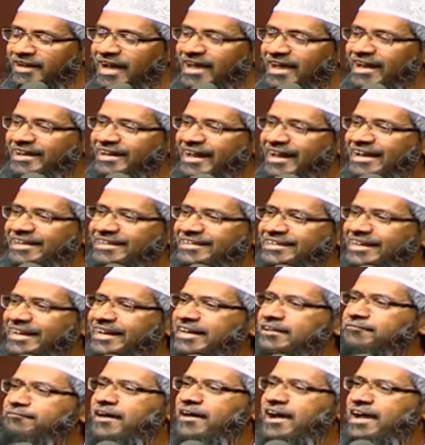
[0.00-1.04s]
And in
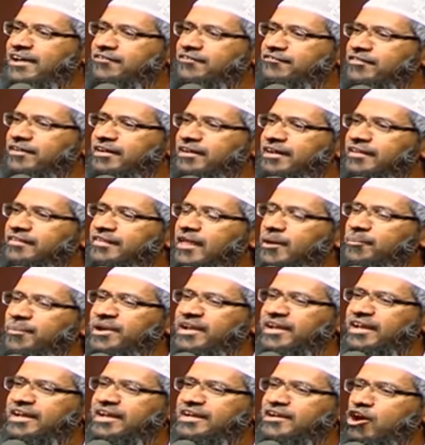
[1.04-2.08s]
1985, the
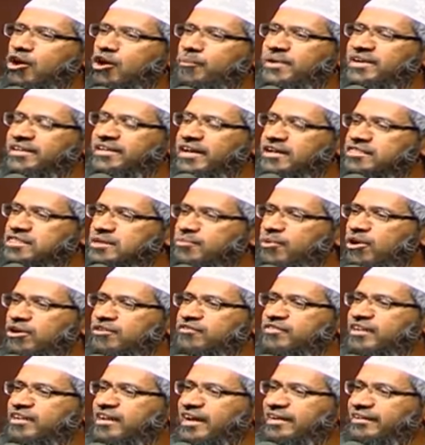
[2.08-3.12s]
American government kicks him
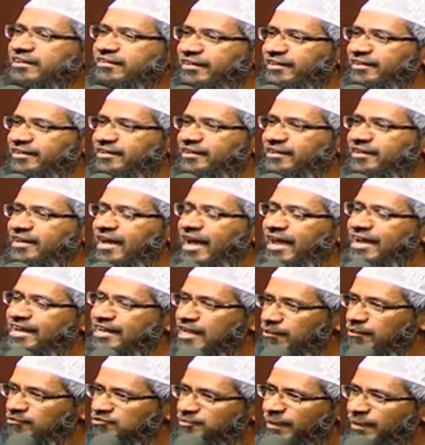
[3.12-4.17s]
out of the country and
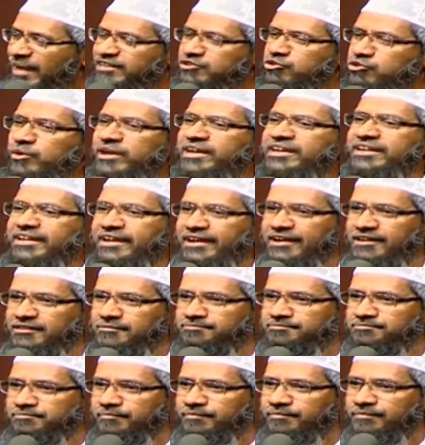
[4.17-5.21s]
he comes back to
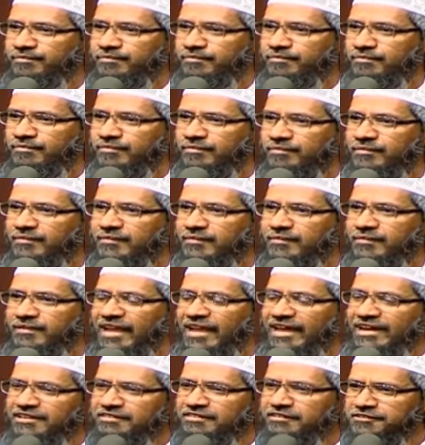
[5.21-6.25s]
India.
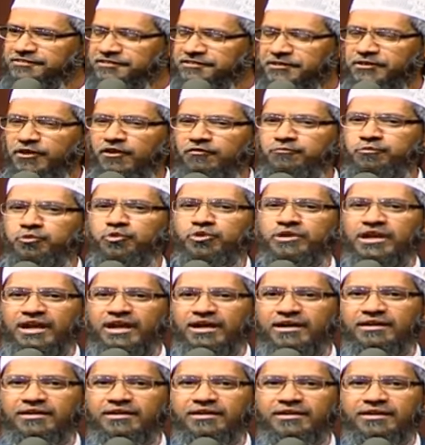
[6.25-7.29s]
And in the city of
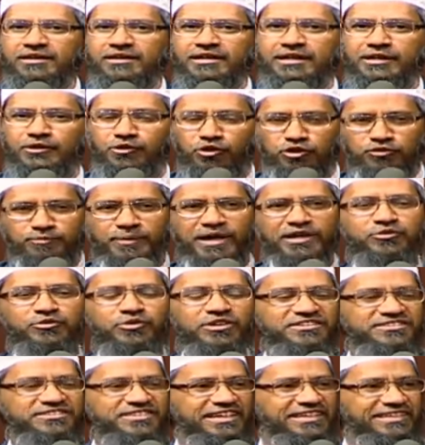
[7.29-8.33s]
Pune, he goes back to his